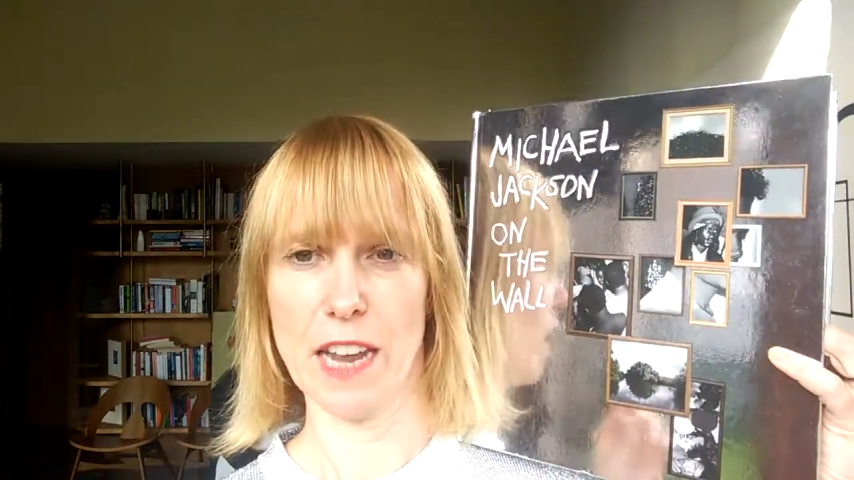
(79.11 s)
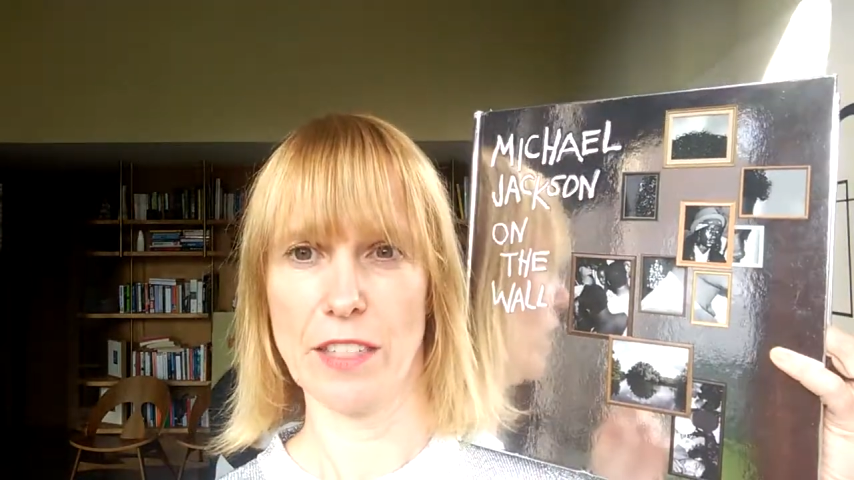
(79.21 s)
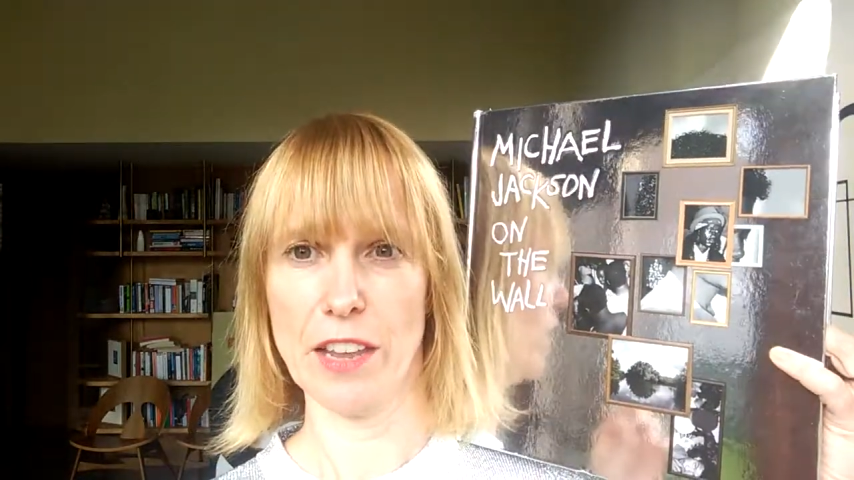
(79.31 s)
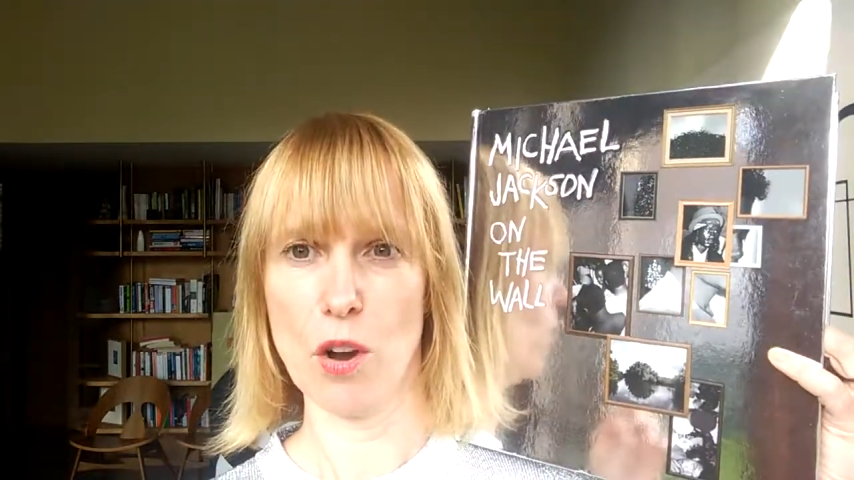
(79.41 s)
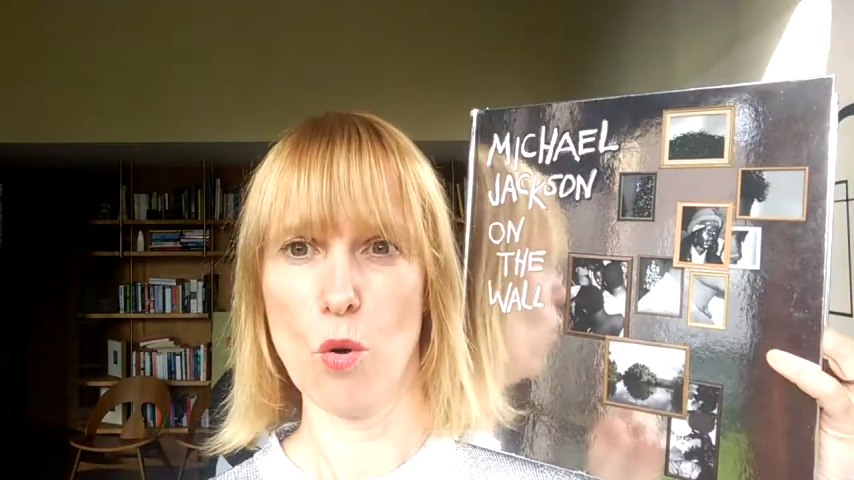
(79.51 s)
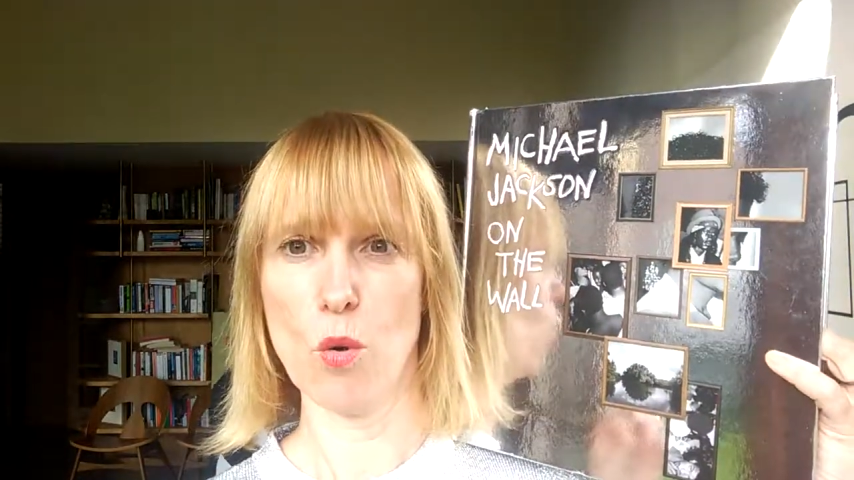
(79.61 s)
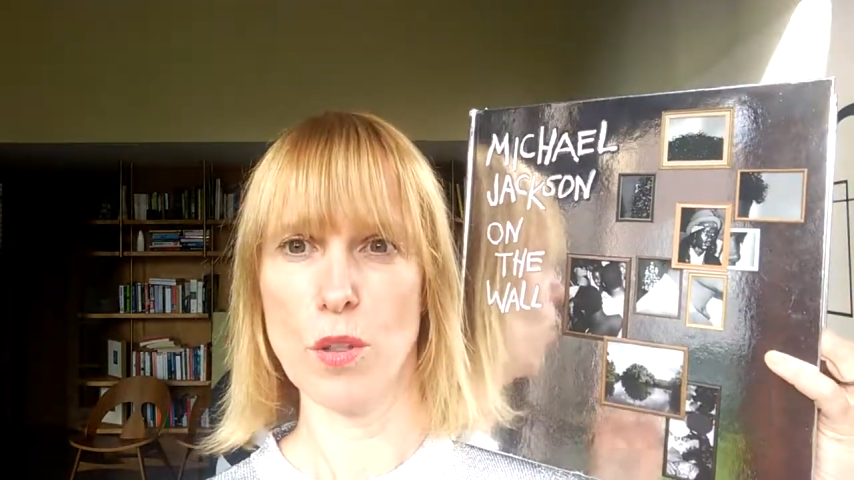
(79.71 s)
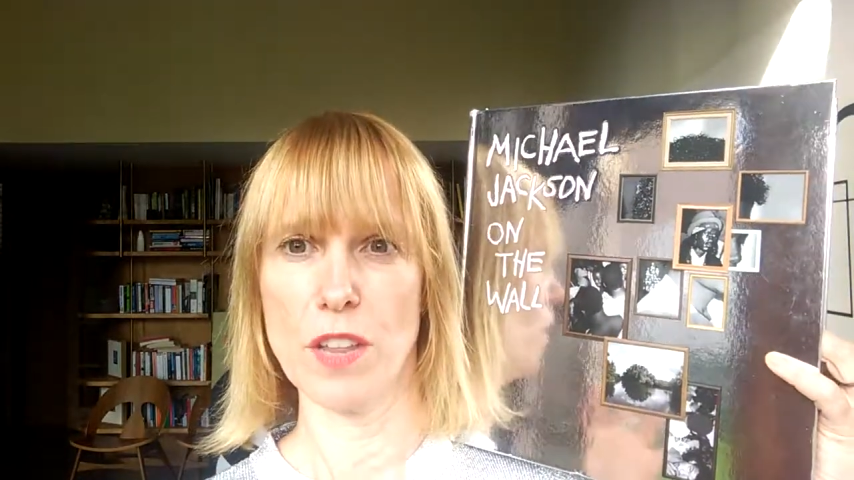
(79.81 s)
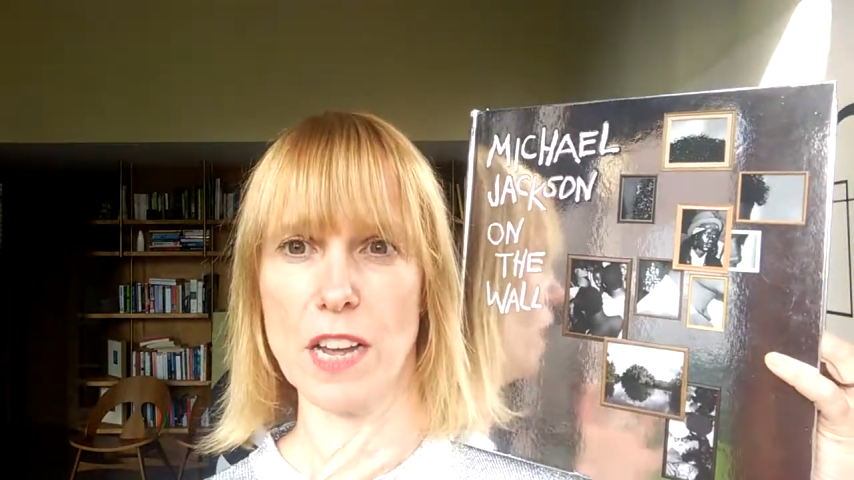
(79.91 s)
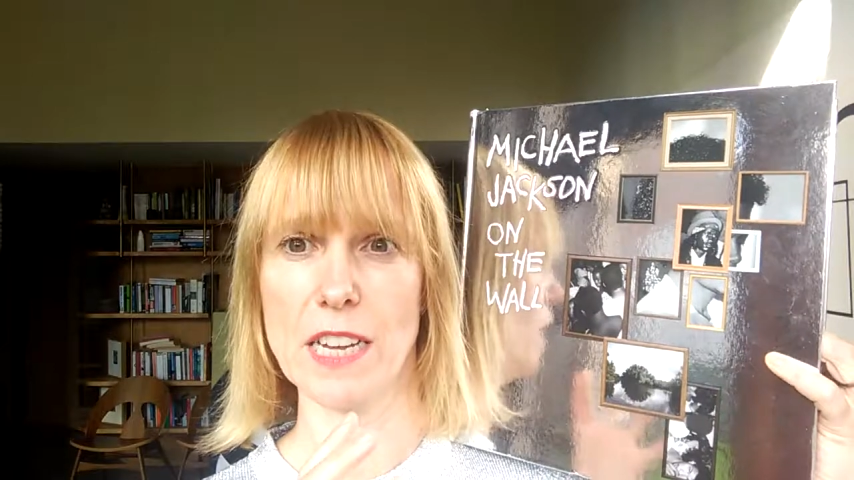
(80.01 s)
and the
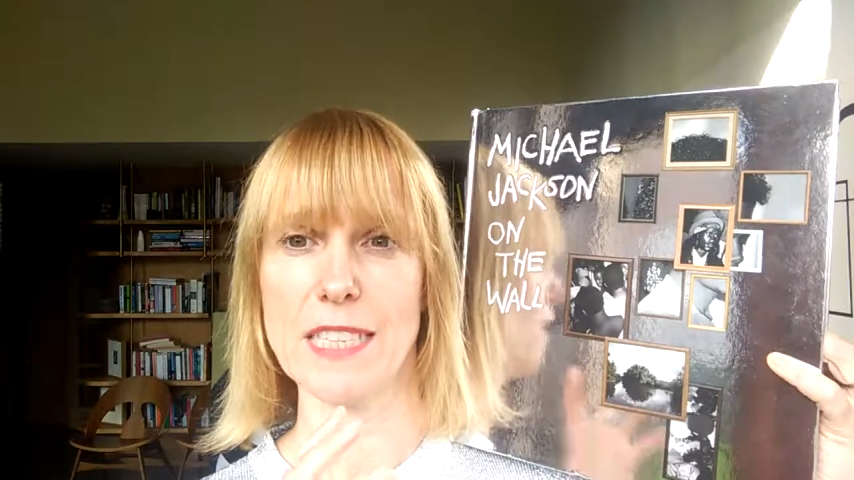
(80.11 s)
author